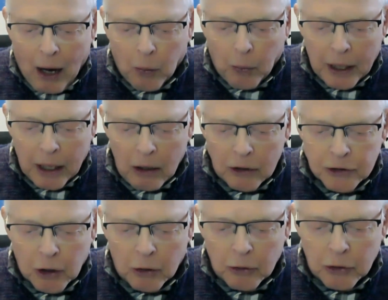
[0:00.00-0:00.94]
We
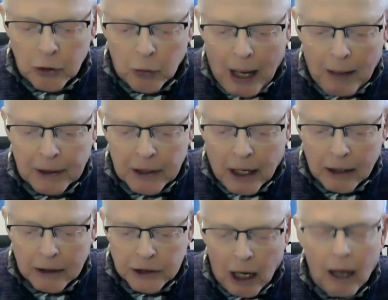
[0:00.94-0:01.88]
also do
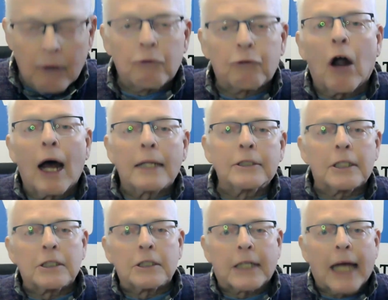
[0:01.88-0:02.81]
webinars on frauds
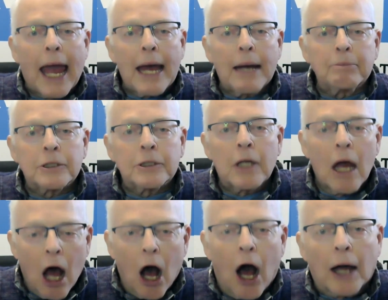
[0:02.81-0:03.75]
and scams,
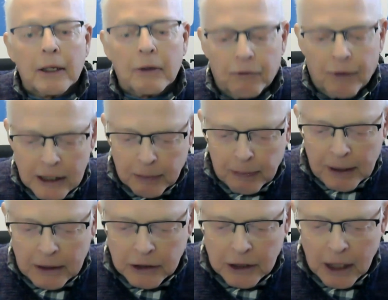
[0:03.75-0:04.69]
on
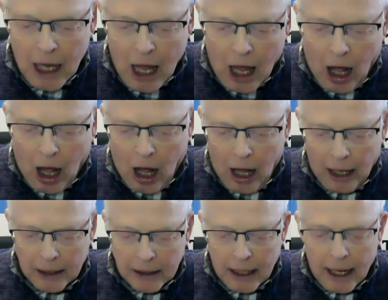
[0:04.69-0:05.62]
investments,
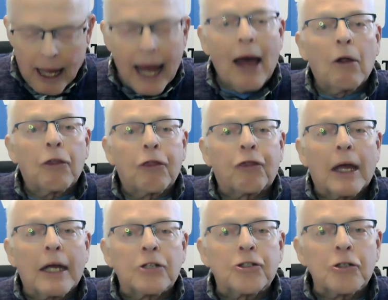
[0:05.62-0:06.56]
on health
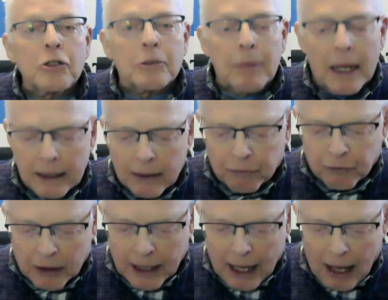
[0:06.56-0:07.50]
issues, many
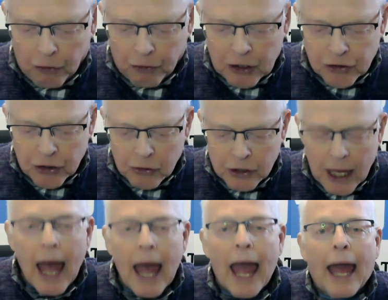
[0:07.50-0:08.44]
different health issues,
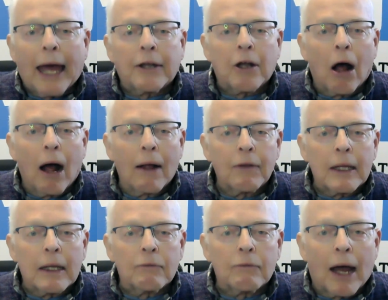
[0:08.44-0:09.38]
and on
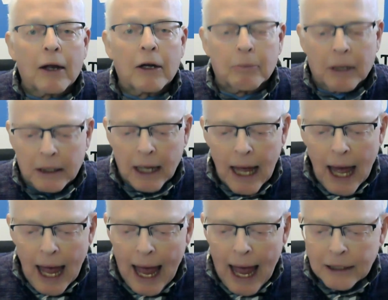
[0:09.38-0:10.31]
the environment.
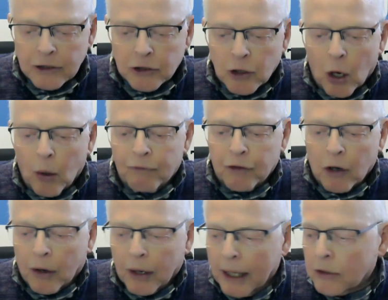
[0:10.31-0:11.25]
And so if
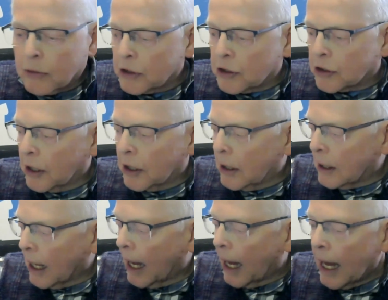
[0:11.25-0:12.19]
you're interested,
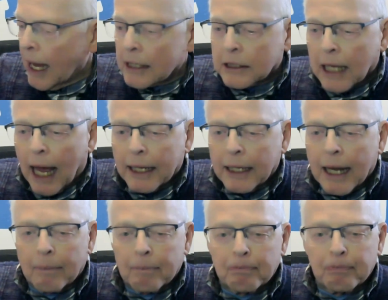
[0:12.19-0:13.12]
sign
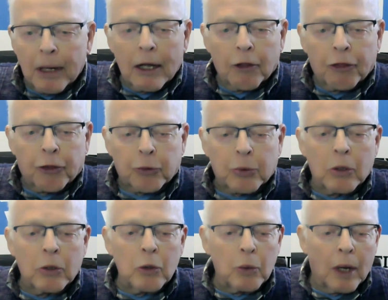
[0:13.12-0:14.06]
up
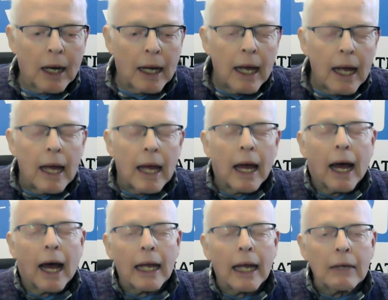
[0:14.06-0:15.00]
through
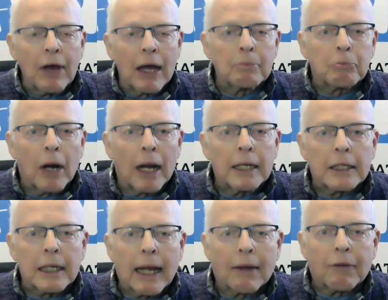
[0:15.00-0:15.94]

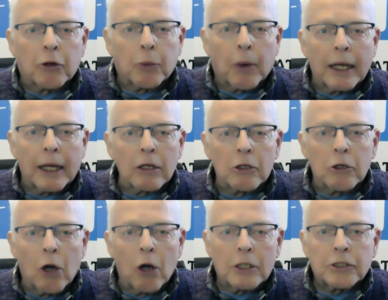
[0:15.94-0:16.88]
Eventbrite to get the regular
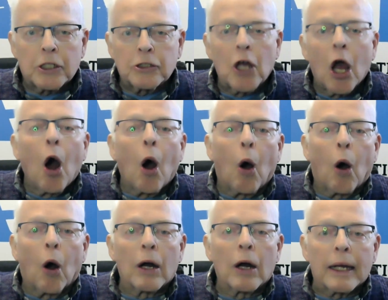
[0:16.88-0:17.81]
notices,
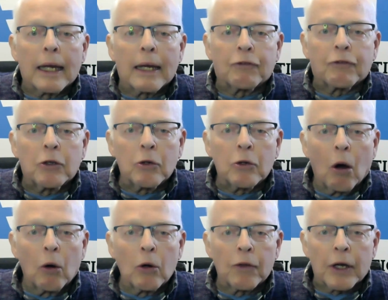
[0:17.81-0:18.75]
or if you
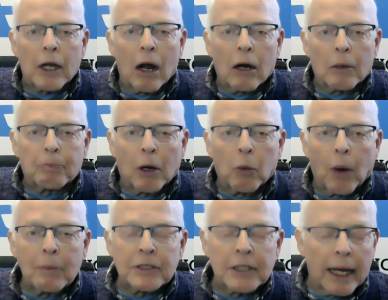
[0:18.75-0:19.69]
go to the CARP
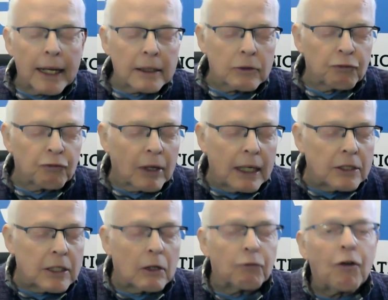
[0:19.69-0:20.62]
website, it's
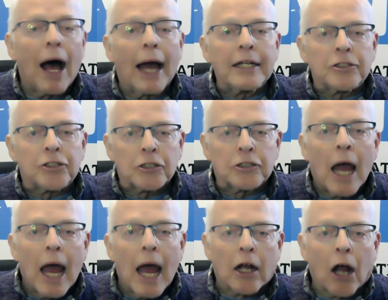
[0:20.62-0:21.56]
easy to find. It's just
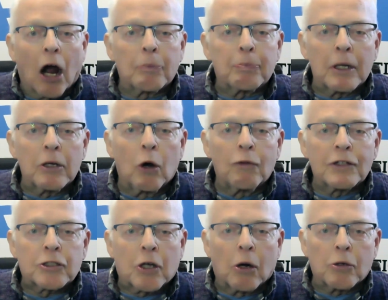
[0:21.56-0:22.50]

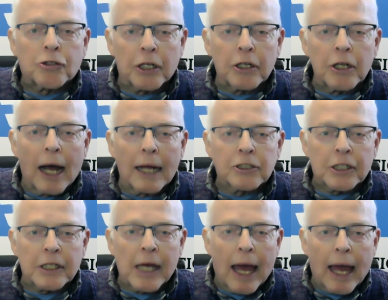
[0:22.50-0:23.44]

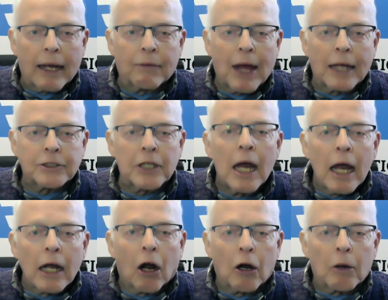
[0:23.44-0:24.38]
carpnovascotia.ca, and that's
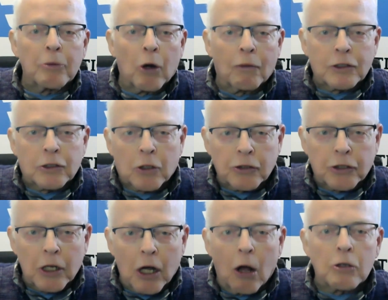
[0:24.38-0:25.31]
CARP Nova
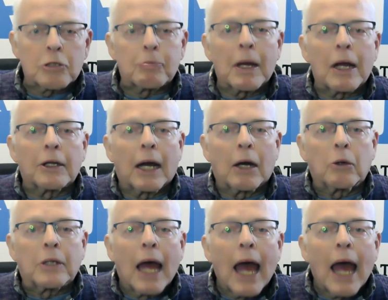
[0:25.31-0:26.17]
Scotia all spelled out.